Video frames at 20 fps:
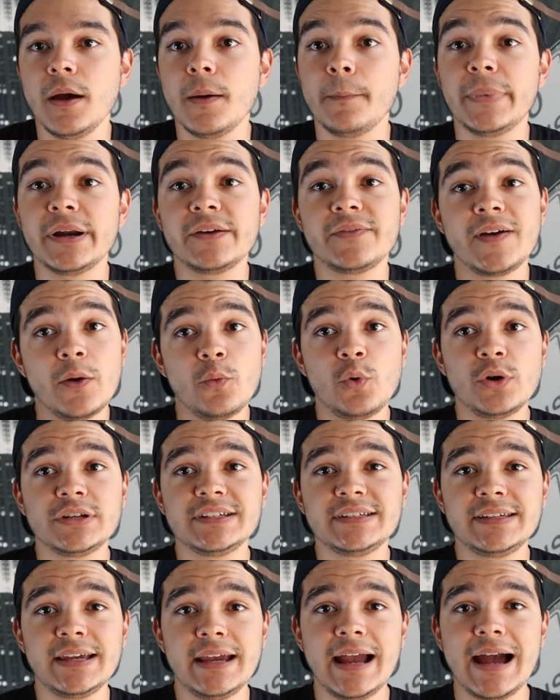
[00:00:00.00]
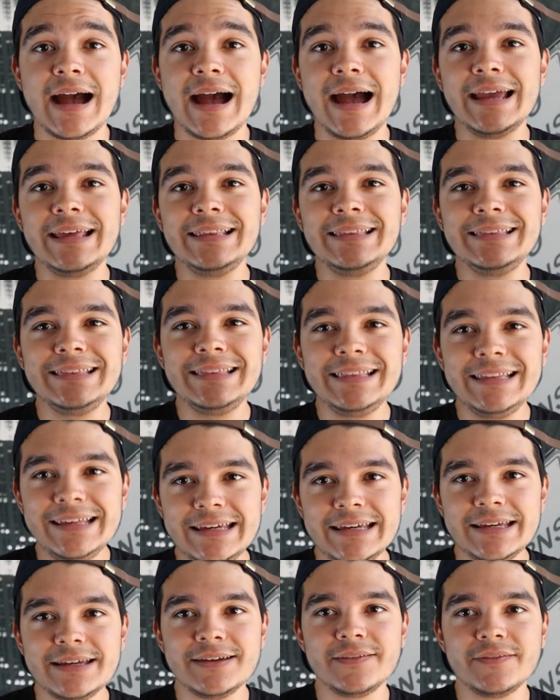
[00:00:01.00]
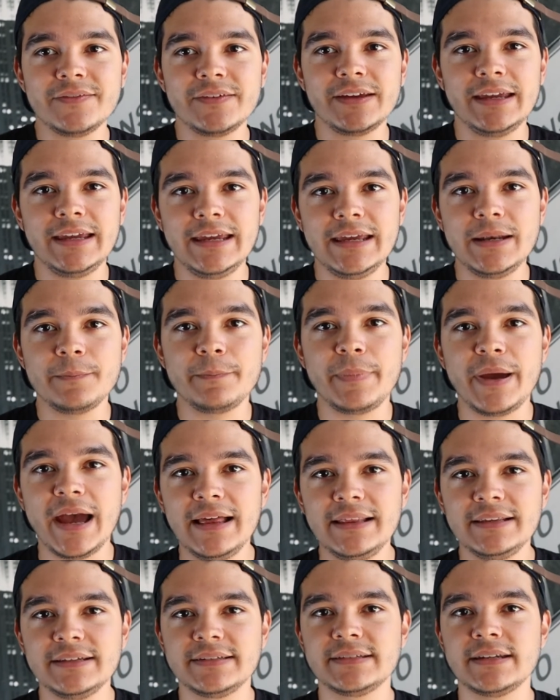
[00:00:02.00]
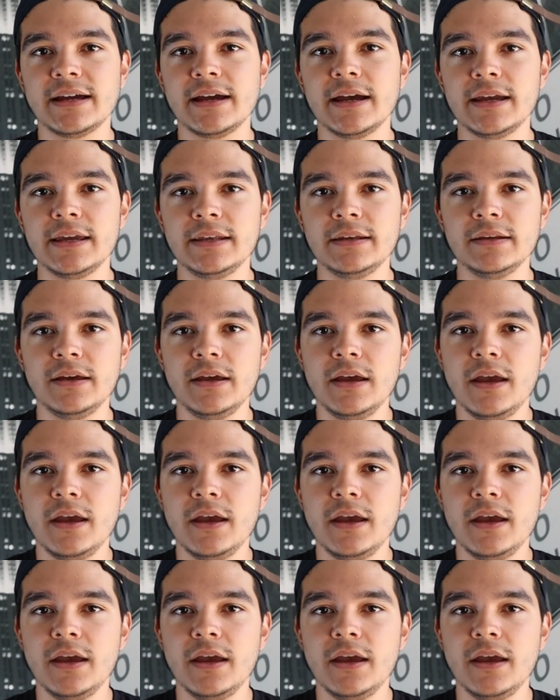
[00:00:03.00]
But if I want to say I live in Palestine,